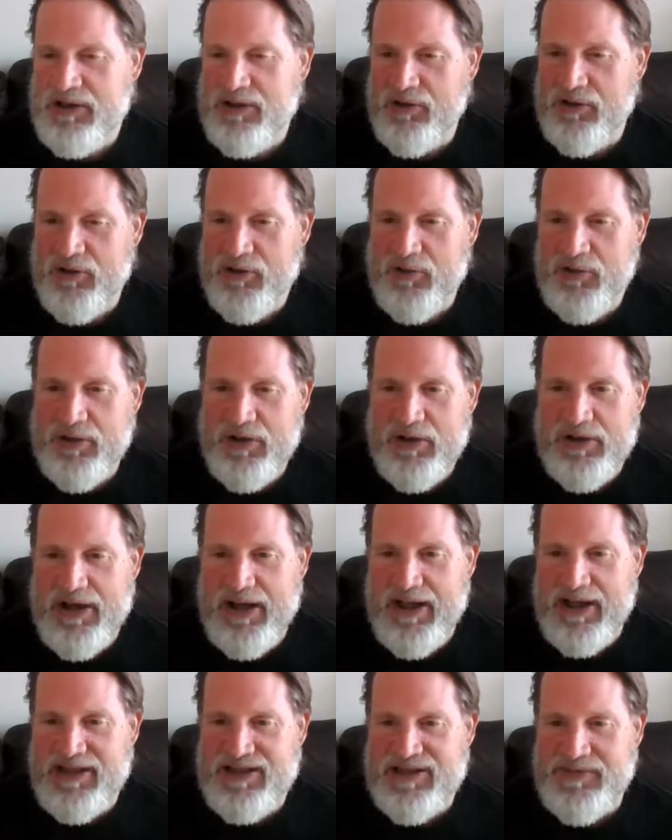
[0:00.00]
career
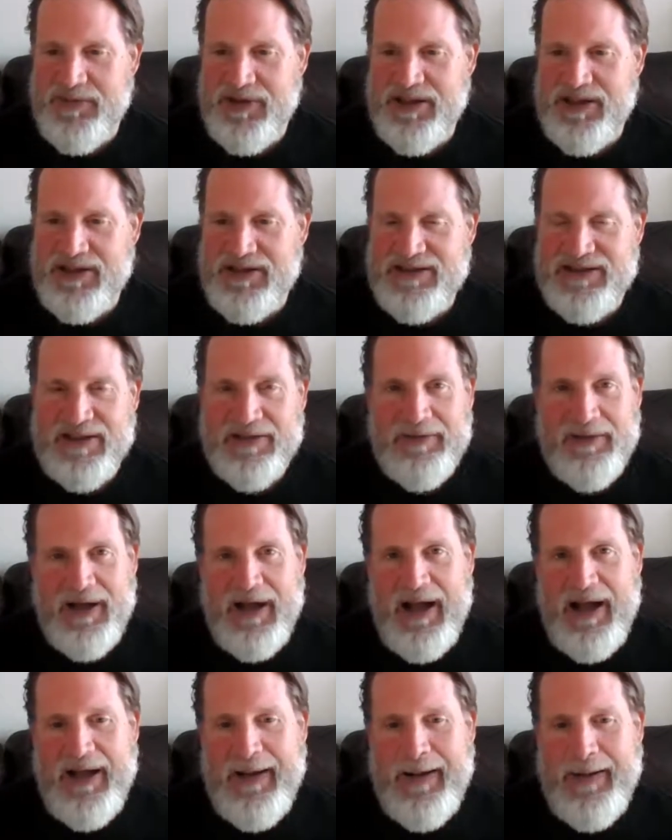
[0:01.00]
enhancement,
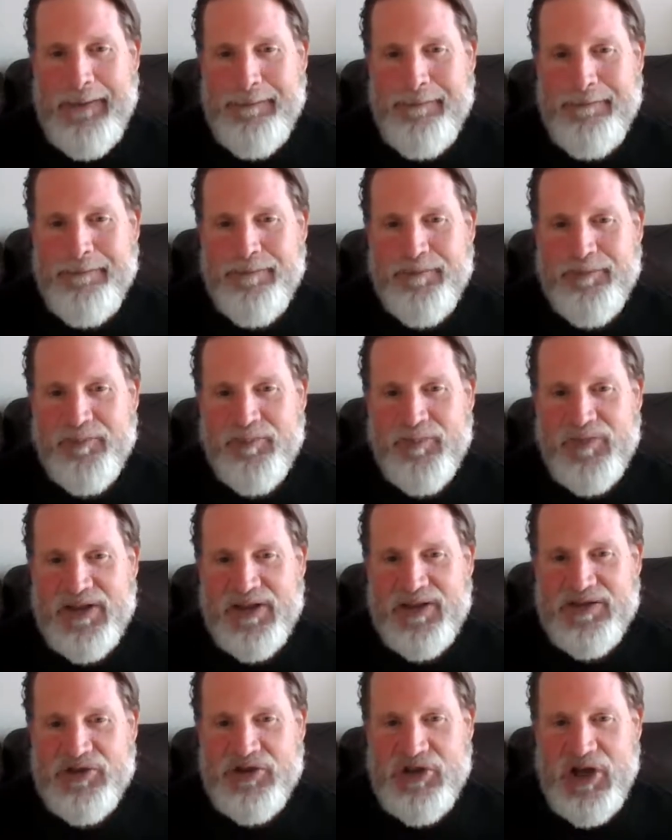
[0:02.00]

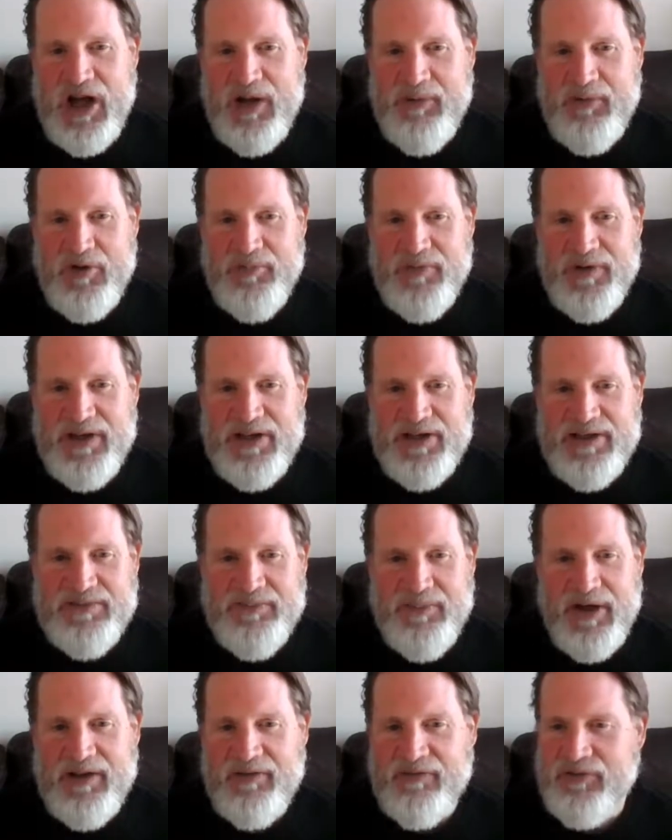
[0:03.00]
job openings
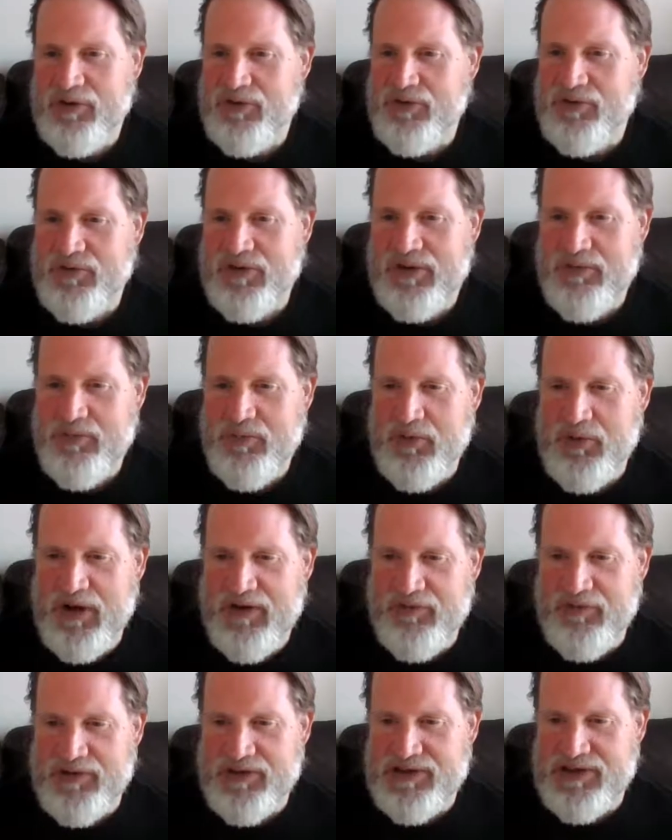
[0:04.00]
by filtering
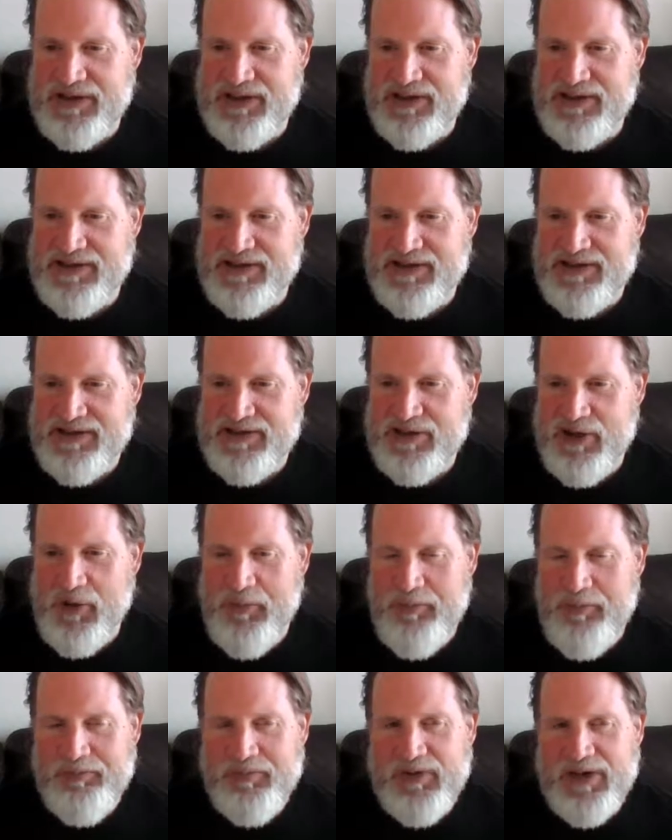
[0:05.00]
preferences.
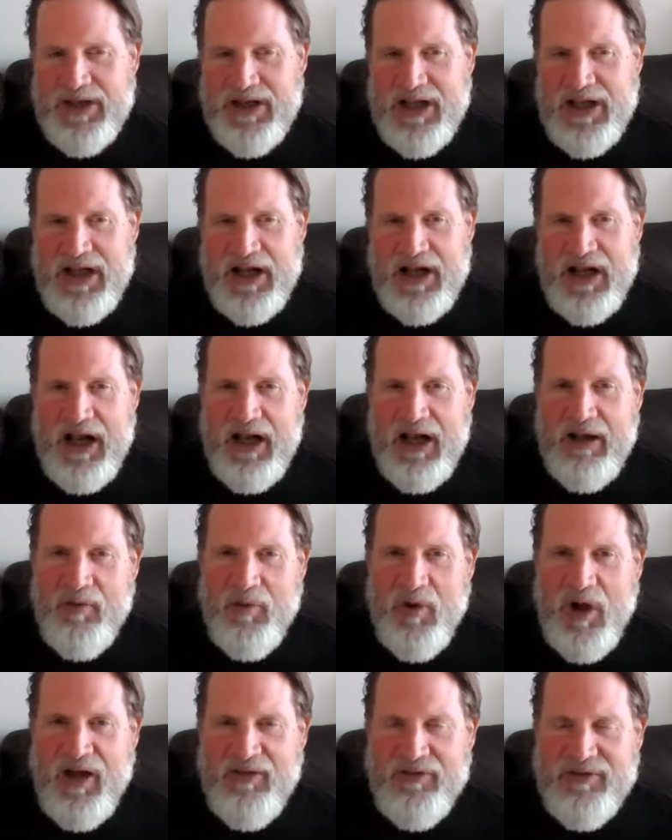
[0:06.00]
So
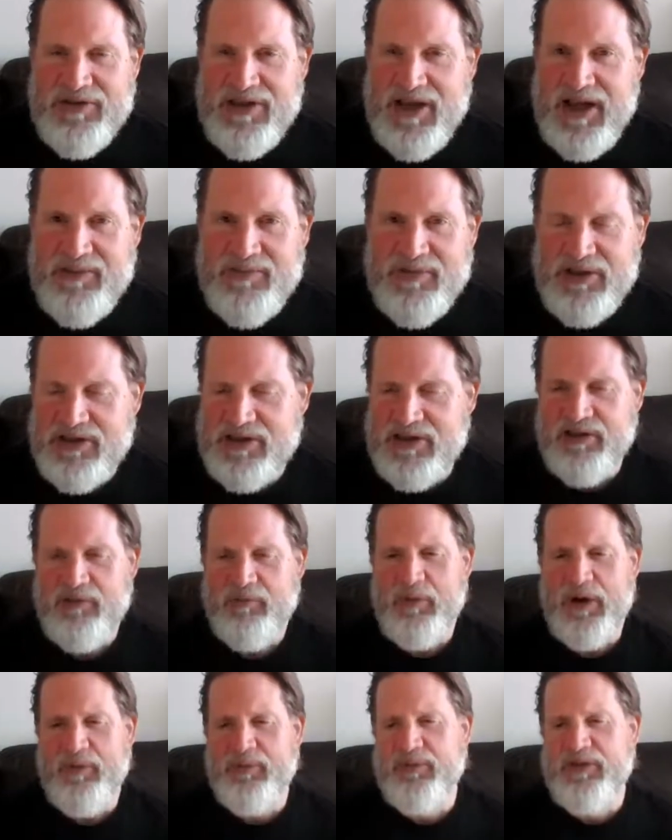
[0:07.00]
oftentimes, and
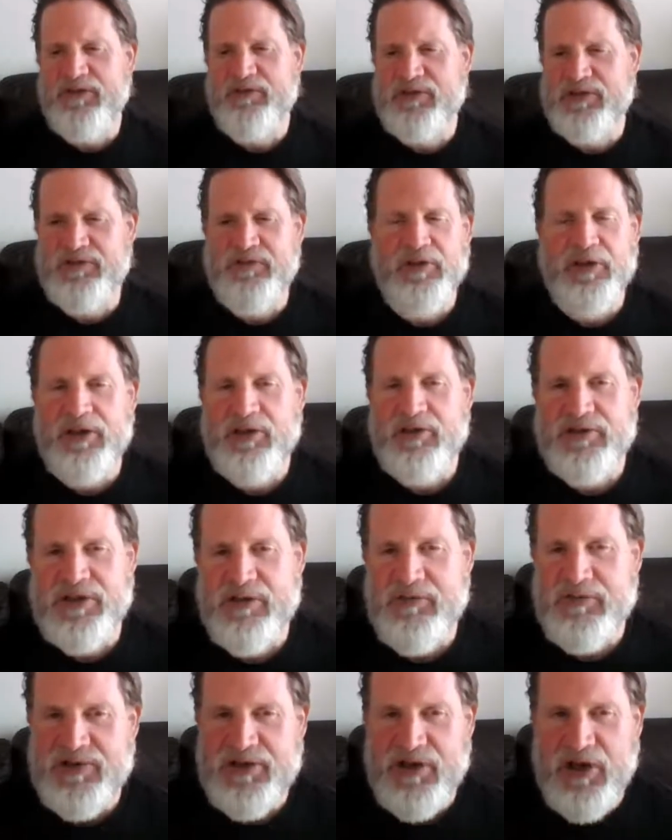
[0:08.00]
in my previous videos,
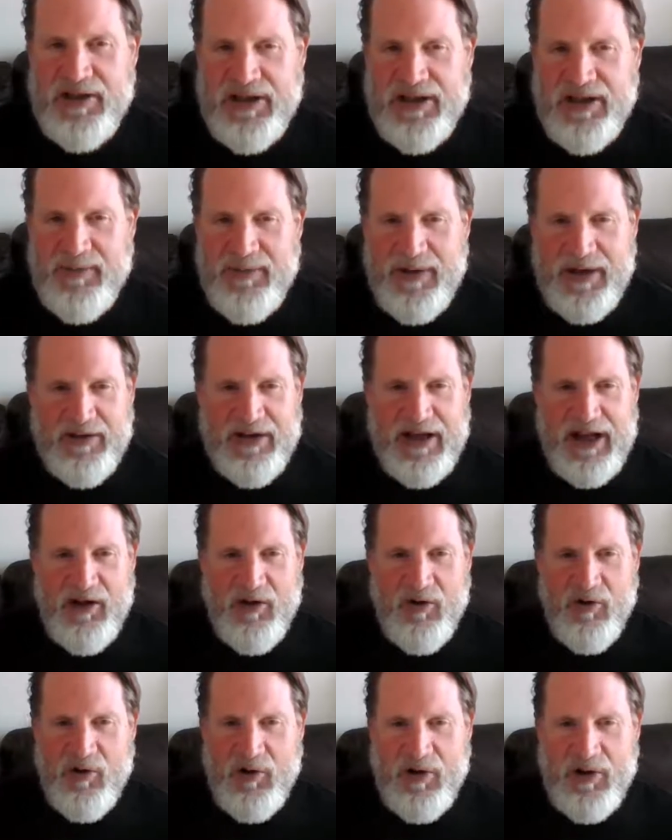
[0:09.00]
I was talking about
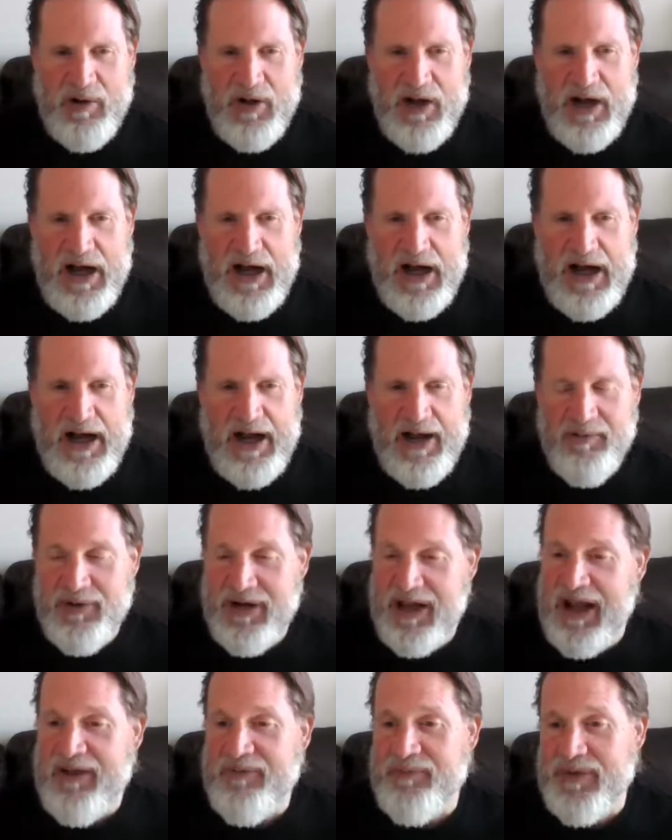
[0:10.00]
how I
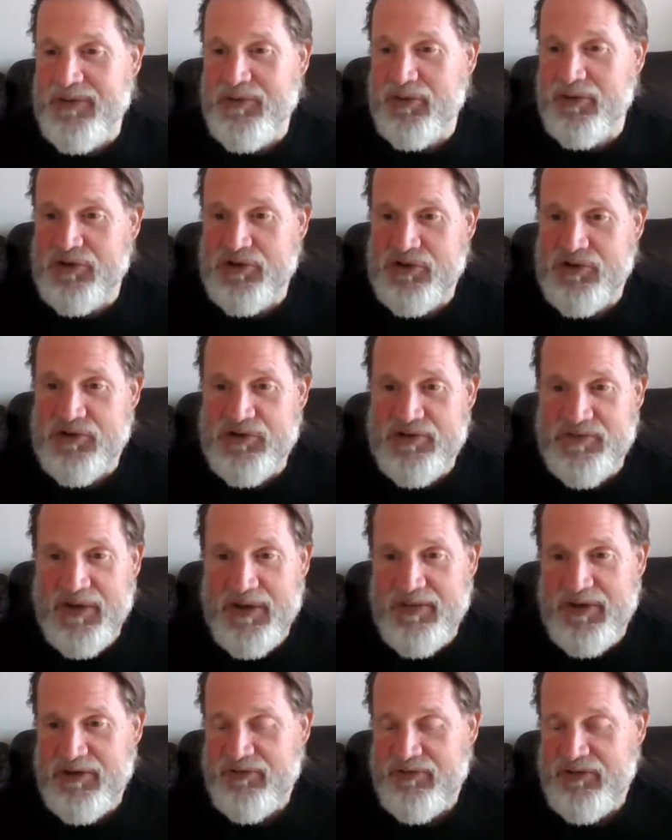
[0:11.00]
would have people choose
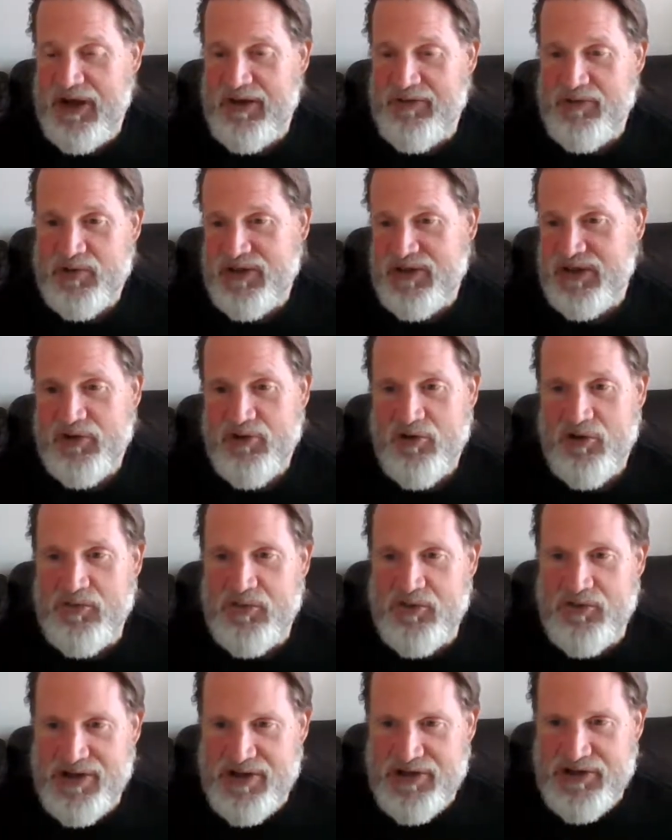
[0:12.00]
maybe 5 or 10
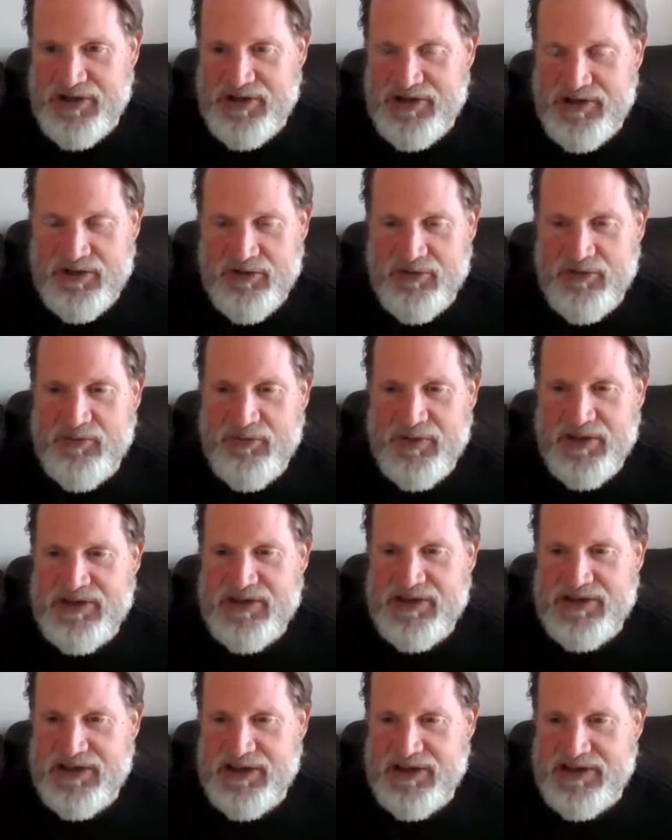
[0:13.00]
corporations or
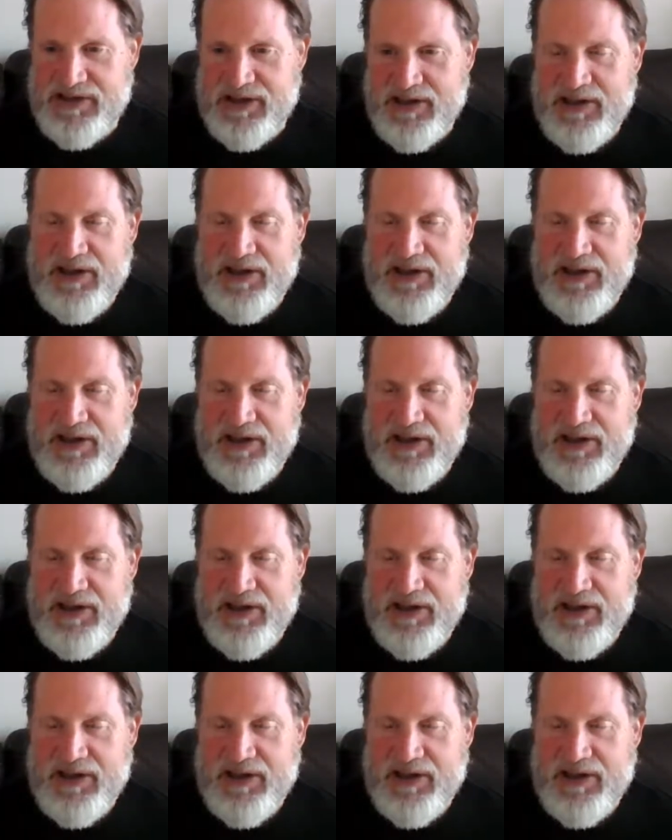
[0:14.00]
businesses,